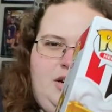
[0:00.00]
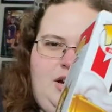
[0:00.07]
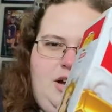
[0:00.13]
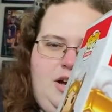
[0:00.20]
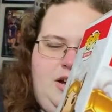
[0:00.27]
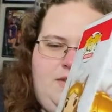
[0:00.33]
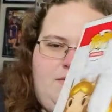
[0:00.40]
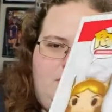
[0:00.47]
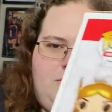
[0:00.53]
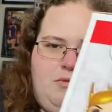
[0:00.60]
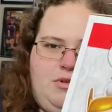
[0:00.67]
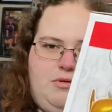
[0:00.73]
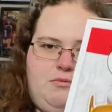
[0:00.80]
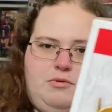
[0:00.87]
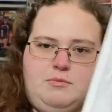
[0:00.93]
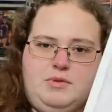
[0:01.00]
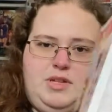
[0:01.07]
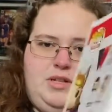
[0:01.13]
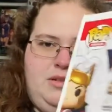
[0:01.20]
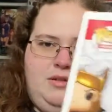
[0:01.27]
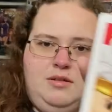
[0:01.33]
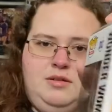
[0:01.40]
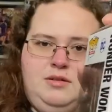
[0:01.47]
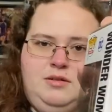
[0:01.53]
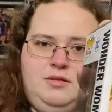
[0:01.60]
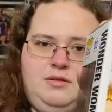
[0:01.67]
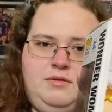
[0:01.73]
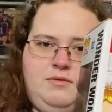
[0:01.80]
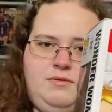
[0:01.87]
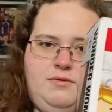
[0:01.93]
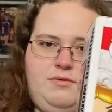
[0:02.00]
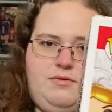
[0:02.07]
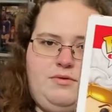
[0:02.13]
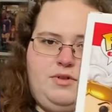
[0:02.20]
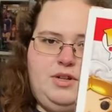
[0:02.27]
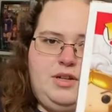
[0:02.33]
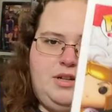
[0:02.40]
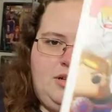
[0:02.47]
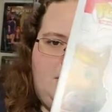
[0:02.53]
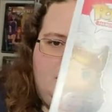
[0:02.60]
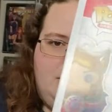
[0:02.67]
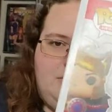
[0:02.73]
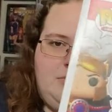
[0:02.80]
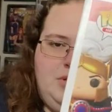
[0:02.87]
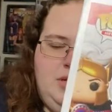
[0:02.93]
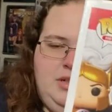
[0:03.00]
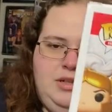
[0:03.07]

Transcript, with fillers: uh, for Wonder Woman. Freaking awesome.